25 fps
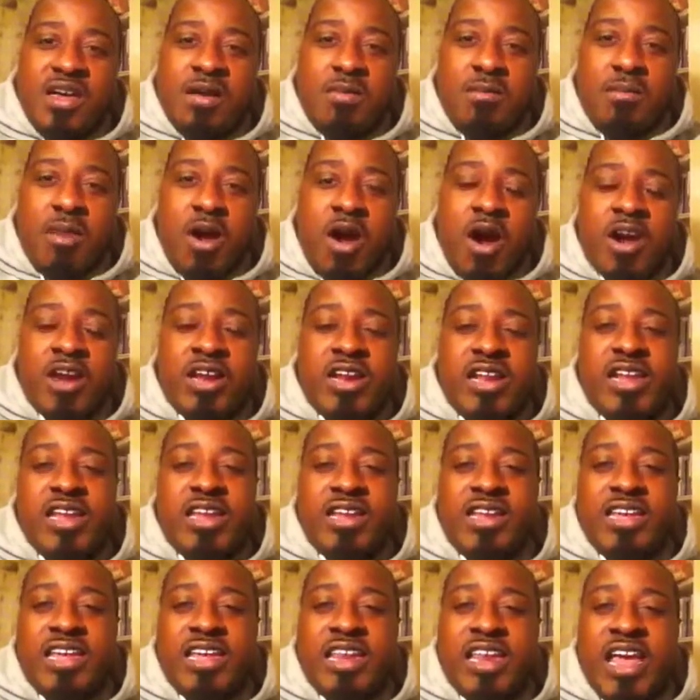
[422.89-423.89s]

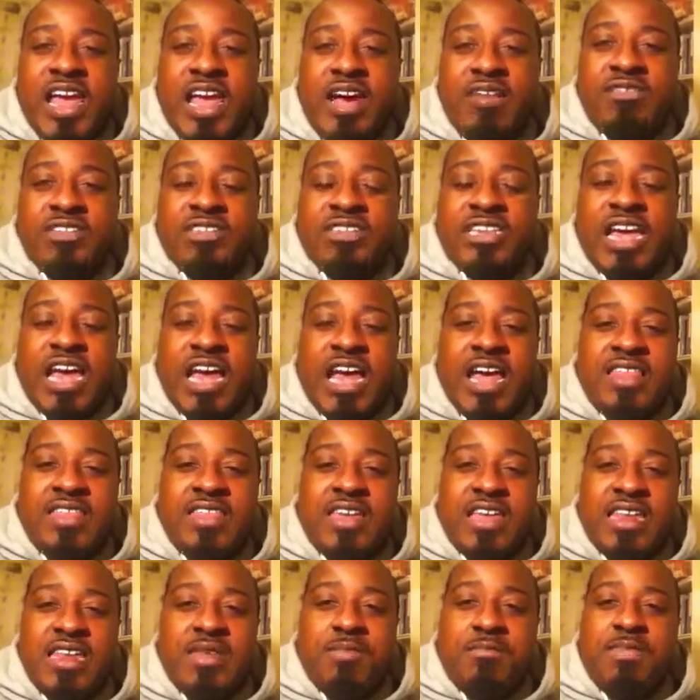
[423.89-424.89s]
Marketing and
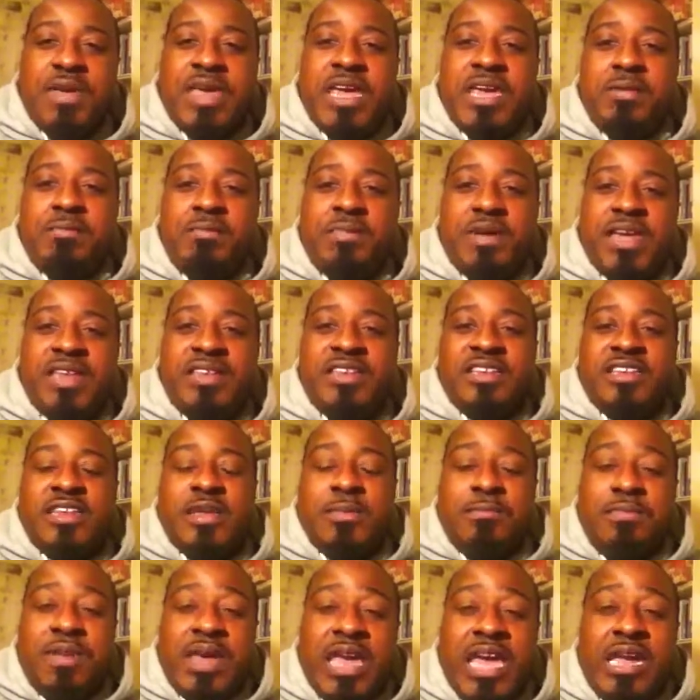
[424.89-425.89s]
advertising and the big
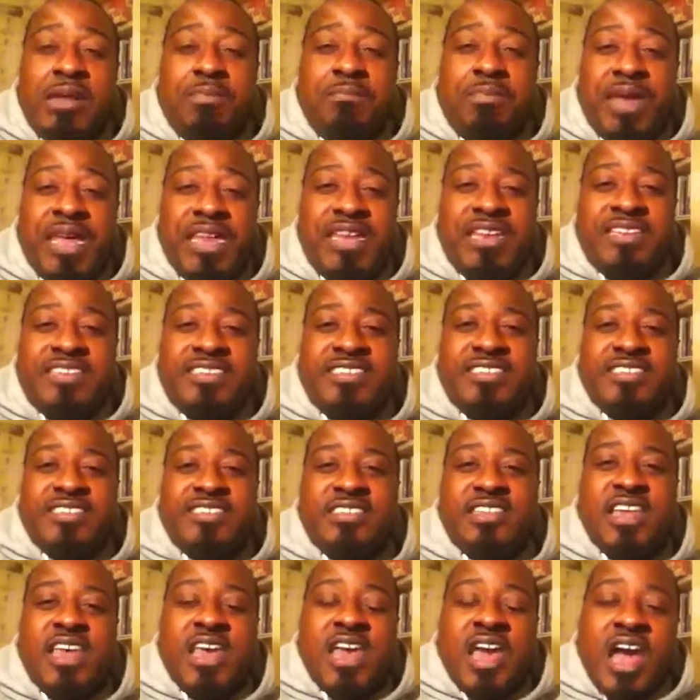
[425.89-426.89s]

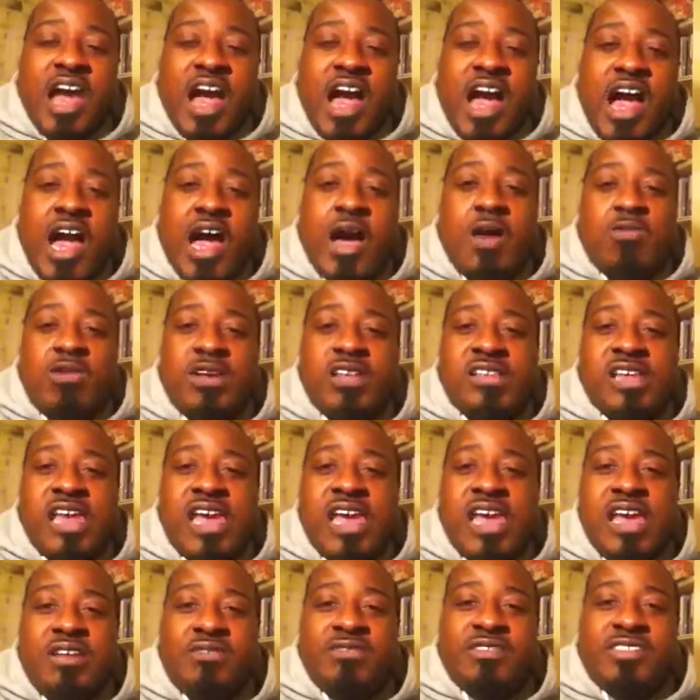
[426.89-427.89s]
businesses always
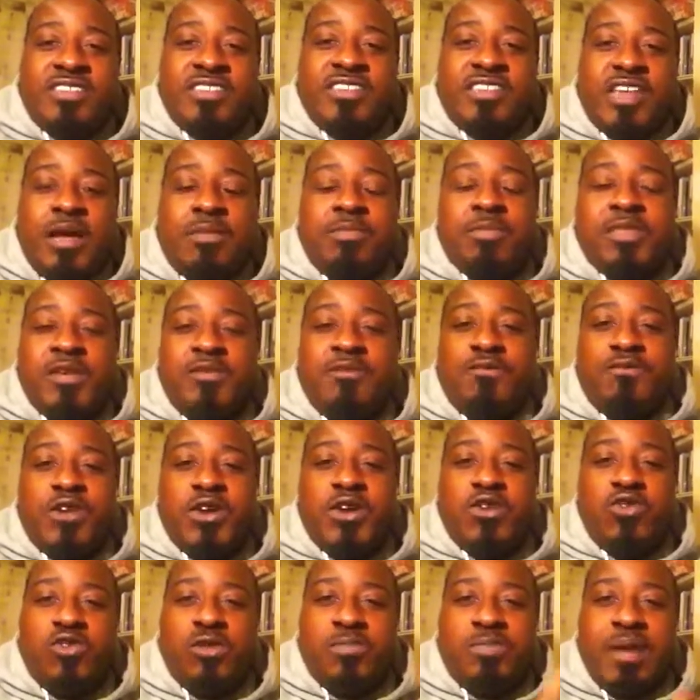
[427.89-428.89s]
have something
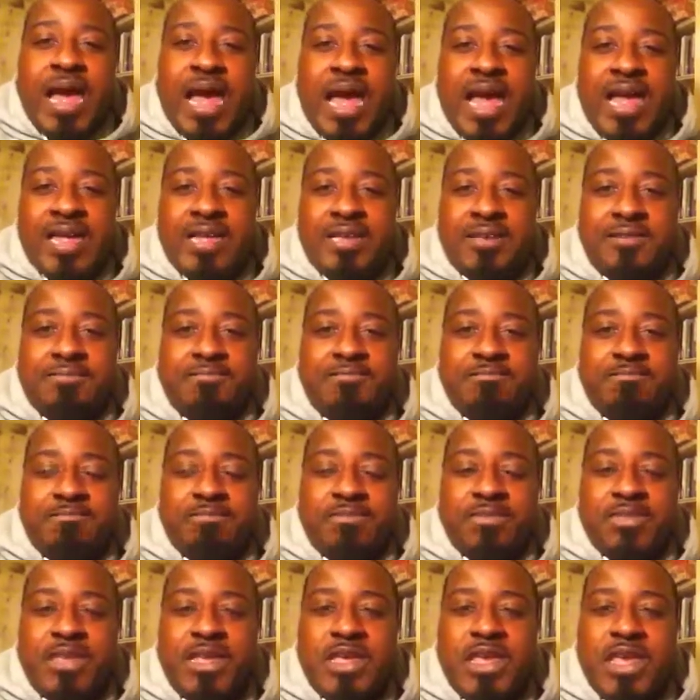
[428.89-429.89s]
for you to buy.
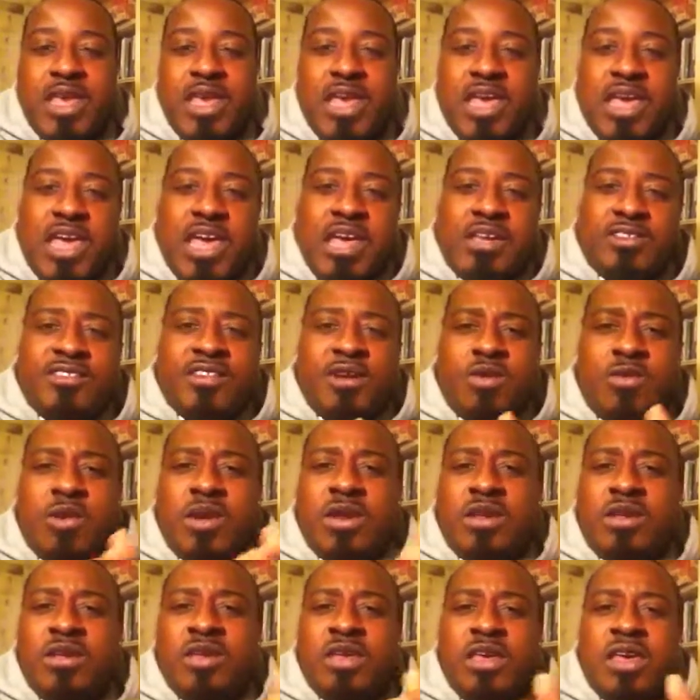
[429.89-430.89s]
And so
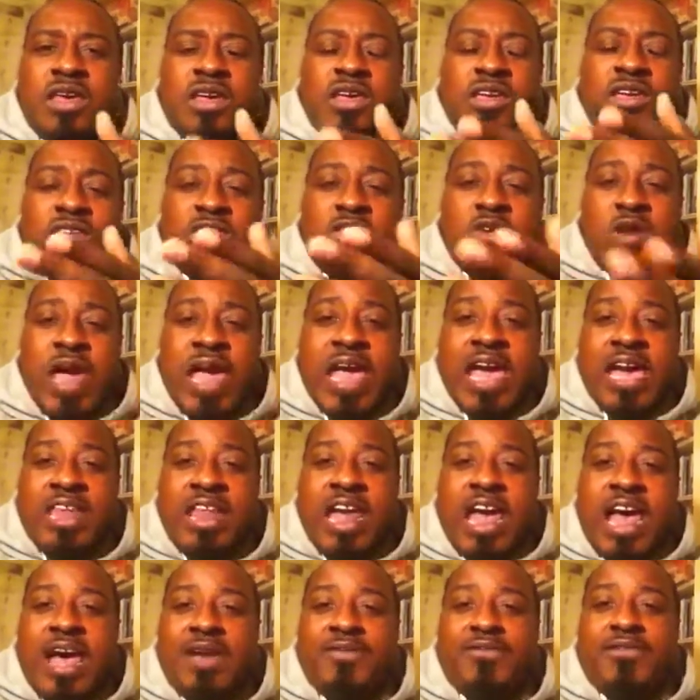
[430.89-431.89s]
what you had
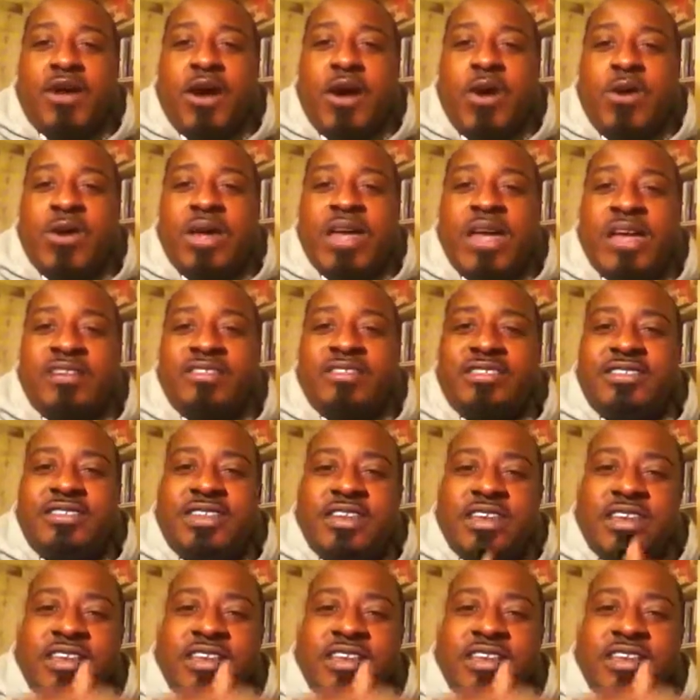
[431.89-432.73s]
the iPhone S,